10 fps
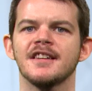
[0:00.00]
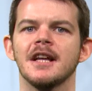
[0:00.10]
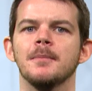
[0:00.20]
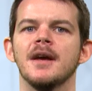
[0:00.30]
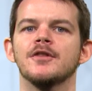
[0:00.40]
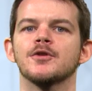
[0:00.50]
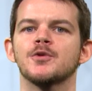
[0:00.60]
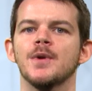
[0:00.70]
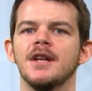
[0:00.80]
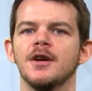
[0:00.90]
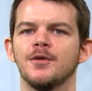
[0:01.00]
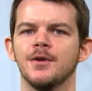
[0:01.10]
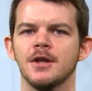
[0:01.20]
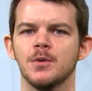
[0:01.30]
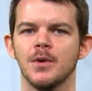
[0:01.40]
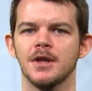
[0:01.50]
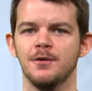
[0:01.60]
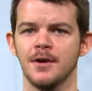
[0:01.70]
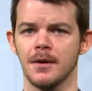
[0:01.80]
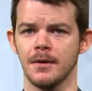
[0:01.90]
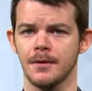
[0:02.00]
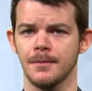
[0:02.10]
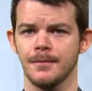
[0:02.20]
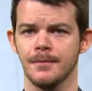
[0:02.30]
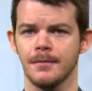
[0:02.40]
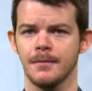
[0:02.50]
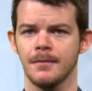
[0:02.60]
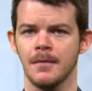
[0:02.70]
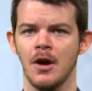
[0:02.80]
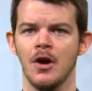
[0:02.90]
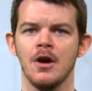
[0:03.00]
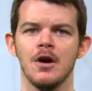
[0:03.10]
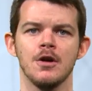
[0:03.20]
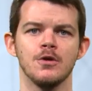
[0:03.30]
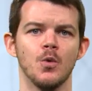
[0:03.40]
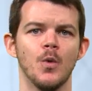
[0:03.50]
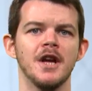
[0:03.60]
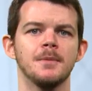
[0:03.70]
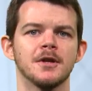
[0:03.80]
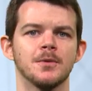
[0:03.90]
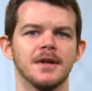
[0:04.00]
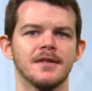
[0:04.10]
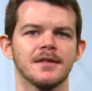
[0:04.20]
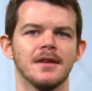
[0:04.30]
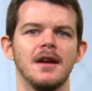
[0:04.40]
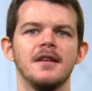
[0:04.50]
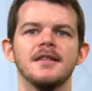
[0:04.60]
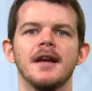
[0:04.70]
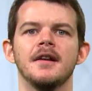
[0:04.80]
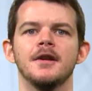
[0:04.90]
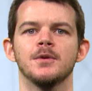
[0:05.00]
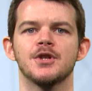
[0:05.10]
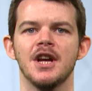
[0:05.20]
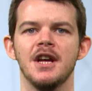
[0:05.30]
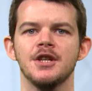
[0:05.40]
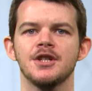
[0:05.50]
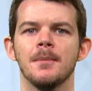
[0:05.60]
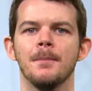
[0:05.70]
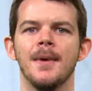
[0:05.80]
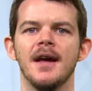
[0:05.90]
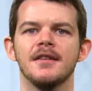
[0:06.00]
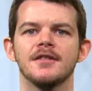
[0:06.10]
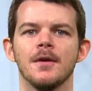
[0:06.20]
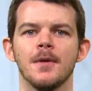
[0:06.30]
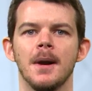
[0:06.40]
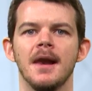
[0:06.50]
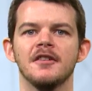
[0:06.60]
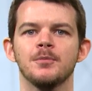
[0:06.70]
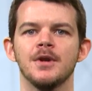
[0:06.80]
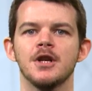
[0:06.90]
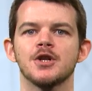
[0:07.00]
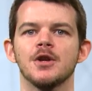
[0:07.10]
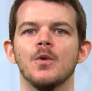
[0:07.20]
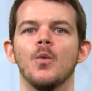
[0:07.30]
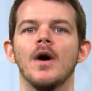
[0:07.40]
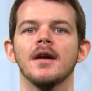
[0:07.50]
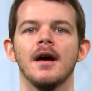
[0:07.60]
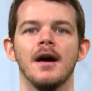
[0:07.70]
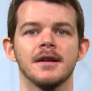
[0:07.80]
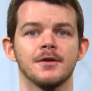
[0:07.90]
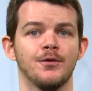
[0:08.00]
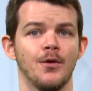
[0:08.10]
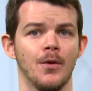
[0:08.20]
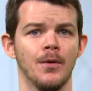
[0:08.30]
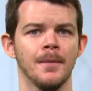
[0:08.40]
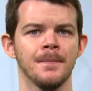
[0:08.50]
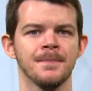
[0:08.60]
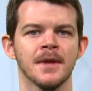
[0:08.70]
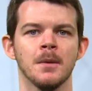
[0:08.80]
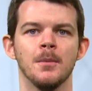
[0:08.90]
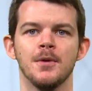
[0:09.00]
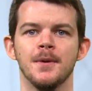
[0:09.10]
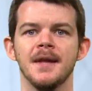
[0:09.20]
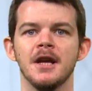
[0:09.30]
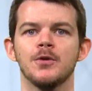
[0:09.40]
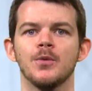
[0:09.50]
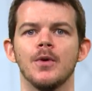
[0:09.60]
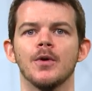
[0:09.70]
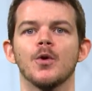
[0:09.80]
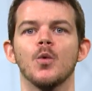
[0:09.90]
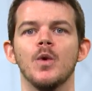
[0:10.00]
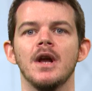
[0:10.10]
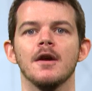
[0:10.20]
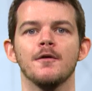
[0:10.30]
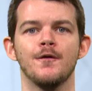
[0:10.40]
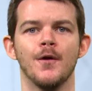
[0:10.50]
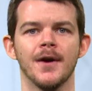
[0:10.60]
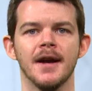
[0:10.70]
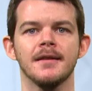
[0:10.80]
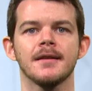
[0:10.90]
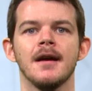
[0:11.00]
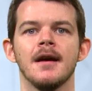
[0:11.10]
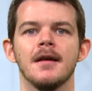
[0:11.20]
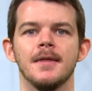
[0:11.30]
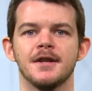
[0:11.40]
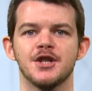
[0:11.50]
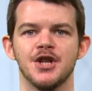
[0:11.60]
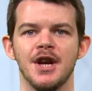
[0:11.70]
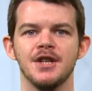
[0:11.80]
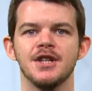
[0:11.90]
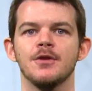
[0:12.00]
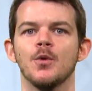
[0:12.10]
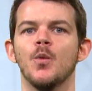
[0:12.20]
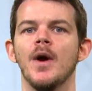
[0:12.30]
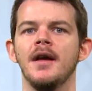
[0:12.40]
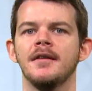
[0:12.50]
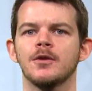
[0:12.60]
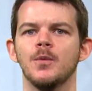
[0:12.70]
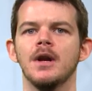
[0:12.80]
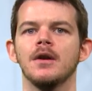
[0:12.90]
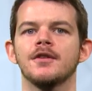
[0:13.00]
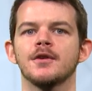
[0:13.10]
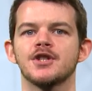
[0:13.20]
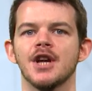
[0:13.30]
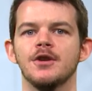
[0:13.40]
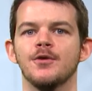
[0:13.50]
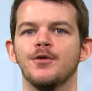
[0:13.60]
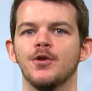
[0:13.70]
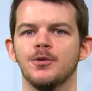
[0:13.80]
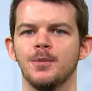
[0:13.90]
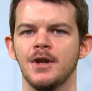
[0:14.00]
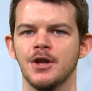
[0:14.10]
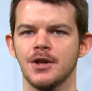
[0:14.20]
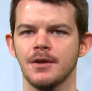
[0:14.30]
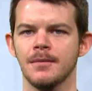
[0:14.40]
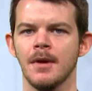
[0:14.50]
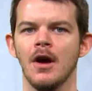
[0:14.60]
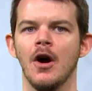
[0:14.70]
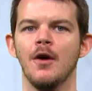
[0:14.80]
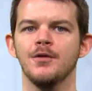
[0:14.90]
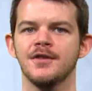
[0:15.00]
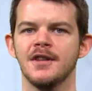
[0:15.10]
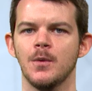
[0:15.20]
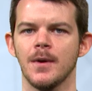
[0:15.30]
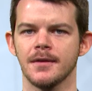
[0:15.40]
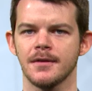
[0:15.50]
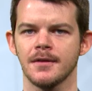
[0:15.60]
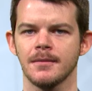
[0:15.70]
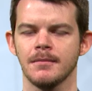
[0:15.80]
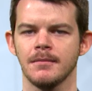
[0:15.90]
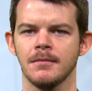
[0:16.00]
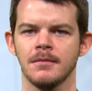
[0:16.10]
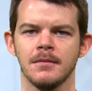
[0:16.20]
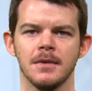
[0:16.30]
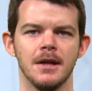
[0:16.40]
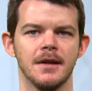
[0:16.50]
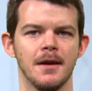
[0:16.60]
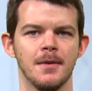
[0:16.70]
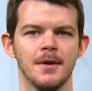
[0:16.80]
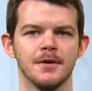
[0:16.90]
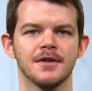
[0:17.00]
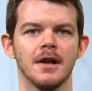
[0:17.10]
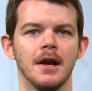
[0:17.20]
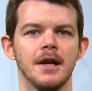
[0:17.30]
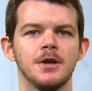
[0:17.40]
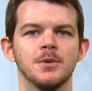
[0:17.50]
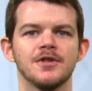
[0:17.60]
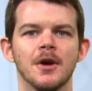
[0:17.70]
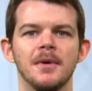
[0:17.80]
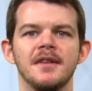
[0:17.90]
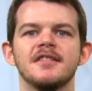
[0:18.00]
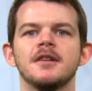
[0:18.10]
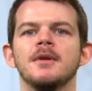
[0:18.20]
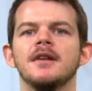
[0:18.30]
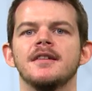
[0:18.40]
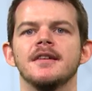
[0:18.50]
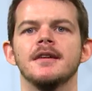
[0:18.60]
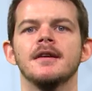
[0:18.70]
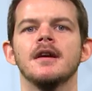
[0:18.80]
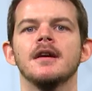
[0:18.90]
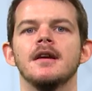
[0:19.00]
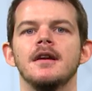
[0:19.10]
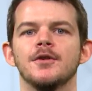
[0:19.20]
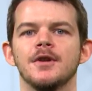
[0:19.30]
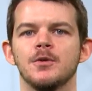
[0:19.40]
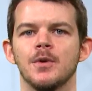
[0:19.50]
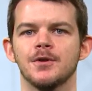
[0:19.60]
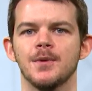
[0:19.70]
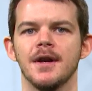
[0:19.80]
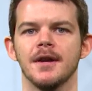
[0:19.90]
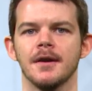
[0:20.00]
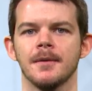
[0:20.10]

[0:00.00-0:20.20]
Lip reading: can make the training of the network difficult. The weight matrix is likely to change based on the last prediction y hat 4, but the network will forget that changing the weights will also change the first prediction of the sequence. It can thus lead to some instability in the network training.